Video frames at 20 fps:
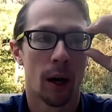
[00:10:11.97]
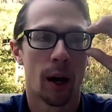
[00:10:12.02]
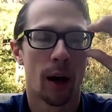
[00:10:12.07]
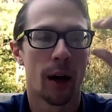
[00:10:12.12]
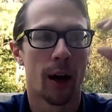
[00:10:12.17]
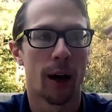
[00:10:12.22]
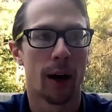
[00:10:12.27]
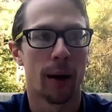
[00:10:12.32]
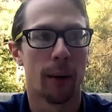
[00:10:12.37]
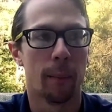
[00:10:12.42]

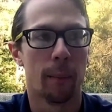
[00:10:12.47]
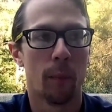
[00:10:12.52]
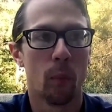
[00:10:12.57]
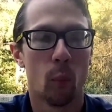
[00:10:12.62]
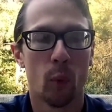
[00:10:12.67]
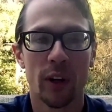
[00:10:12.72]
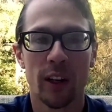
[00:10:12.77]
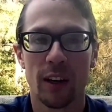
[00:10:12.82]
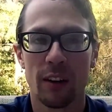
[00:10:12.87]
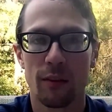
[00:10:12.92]

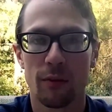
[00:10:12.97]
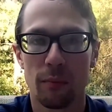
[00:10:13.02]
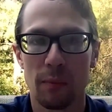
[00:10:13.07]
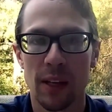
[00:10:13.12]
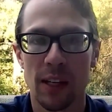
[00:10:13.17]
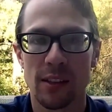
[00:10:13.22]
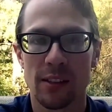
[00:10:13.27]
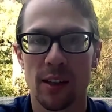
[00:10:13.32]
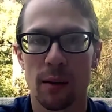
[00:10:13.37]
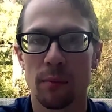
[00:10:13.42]
will give
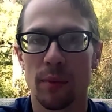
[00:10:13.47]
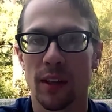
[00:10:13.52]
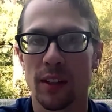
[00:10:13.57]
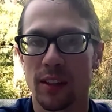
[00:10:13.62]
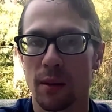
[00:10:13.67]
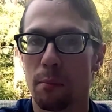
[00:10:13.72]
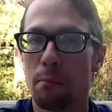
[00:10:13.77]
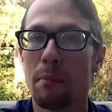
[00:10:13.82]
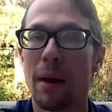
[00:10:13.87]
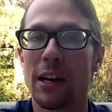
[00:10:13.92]
me something
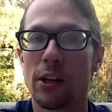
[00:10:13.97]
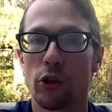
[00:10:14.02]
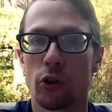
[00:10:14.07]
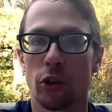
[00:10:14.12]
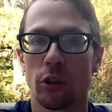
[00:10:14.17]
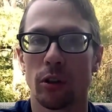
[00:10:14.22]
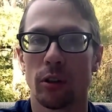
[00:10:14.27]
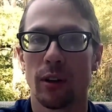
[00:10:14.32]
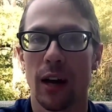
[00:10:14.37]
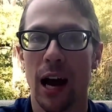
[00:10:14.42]
to
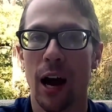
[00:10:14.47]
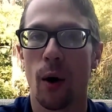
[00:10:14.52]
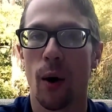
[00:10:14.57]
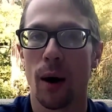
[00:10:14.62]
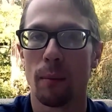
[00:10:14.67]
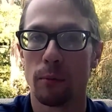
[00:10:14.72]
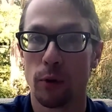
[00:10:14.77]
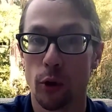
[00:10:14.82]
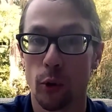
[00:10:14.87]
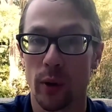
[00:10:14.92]
measure how
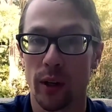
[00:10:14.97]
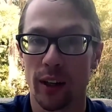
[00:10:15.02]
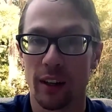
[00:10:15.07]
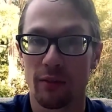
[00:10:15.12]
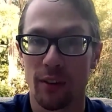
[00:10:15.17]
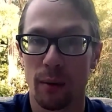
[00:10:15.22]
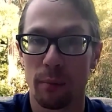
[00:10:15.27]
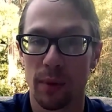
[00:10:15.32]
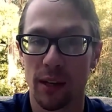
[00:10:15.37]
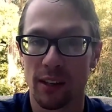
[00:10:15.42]
I'm doing,
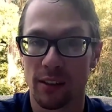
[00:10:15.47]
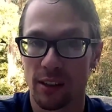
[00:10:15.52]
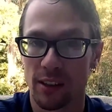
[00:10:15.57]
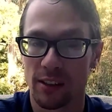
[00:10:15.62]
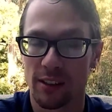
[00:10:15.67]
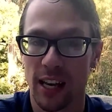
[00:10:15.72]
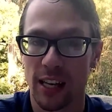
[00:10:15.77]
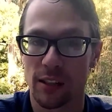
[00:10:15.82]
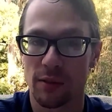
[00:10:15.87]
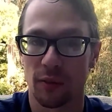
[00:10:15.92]
if I'm being
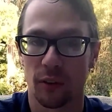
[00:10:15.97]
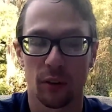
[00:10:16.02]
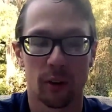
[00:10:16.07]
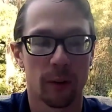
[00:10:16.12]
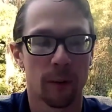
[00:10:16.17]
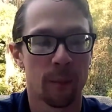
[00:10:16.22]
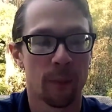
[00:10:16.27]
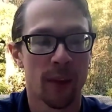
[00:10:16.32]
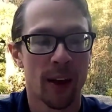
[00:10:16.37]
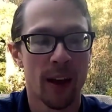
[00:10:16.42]
successful.
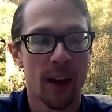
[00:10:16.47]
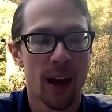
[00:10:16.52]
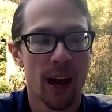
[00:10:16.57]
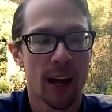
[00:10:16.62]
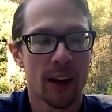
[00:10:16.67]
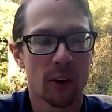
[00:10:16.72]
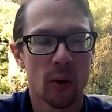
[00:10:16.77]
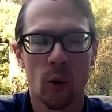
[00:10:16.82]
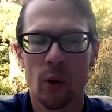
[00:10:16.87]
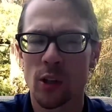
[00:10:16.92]

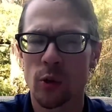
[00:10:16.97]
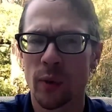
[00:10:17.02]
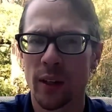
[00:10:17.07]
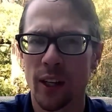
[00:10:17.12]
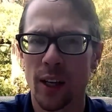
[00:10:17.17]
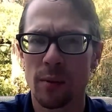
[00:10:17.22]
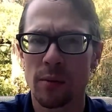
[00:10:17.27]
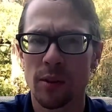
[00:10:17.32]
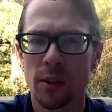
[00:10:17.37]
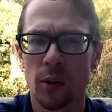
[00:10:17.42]
And of course, when it
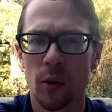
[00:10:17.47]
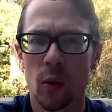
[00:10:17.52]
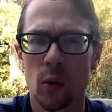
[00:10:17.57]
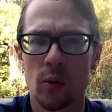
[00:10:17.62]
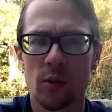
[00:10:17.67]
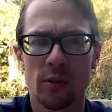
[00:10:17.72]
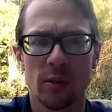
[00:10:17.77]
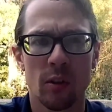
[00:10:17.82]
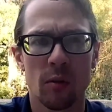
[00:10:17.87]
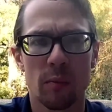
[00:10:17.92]
comes to
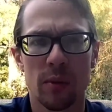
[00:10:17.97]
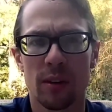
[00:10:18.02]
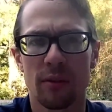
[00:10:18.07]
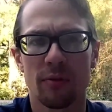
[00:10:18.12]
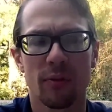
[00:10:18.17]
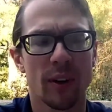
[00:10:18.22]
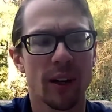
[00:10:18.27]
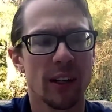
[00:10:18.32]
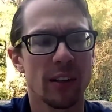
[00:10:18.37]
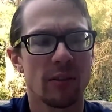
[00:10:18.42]
goals, don't be
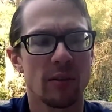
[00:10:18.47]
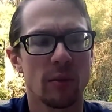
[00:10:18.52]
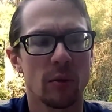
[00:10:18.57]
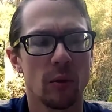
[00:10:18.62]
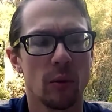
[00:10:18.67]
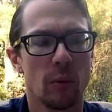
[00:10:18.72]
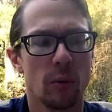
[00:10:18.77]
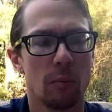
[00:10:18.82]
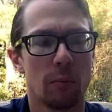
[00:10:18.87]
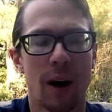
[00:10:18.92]
afraid
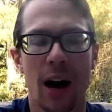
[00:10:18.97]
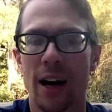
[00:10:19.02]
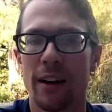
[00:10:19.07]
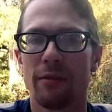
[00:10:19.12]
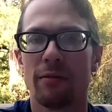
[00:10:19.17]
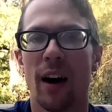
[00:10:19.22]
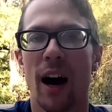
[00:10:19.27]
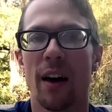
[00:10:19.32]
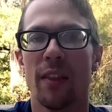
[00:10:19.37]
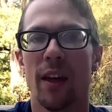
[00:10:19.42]
to
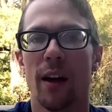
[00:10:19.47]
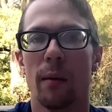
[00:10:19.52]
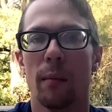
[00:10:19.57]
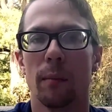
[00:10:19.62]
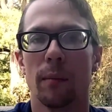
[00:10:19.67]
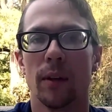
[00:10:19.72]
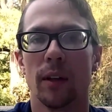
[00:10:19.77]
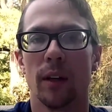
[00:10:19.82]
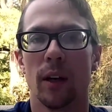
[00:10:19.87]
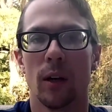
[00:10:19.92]
modify
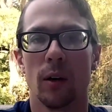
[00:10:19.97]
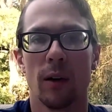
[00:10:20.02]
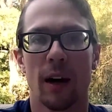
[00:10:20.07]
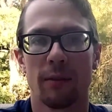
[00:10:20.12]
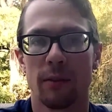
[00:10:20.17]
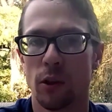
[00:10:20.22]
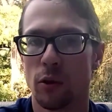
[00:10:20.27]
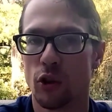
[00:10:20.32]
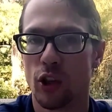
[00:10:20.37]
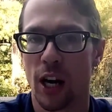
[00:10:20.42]
them, you know,
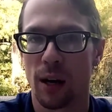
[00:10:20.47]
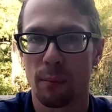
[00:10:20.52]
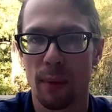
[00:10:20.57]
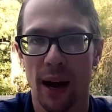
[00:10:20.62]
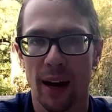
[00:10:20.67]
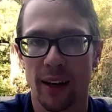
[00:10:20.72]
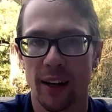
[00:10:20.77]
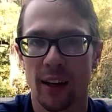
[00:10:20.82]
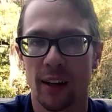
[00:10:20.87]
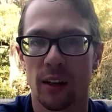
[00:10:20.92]
after you check
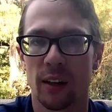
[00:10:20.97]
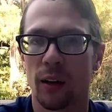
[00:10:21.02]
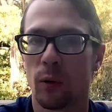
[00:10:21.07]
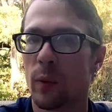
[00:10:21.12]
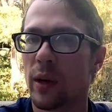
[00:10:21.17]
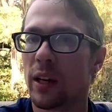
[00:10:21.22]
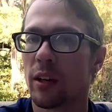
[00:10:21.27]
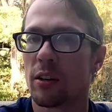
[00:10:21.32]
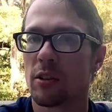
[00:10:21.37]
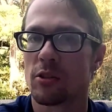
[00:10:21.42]
back in a
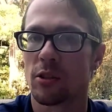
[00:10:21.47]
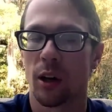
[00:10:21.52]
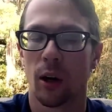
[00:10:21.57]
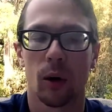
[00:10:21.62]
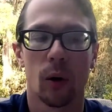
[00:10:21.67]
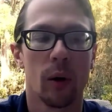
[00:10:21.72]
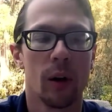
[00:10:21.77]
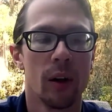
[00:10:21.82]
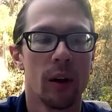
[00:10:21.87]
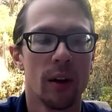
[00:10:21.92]
week or
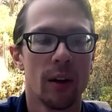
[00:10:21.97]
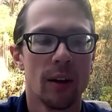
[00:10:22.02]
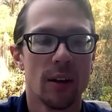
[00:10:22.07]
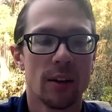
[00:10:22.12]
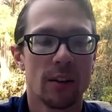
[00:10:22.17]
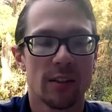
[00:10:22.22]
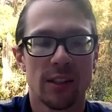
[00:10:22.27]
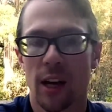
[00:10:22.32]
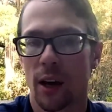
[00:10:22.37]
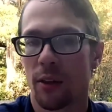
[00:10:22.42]
so,
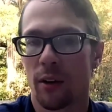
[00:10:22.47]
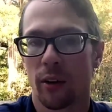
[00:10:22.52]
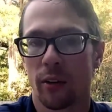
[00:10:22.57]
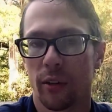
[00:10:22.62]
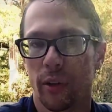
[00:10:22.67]
see how they're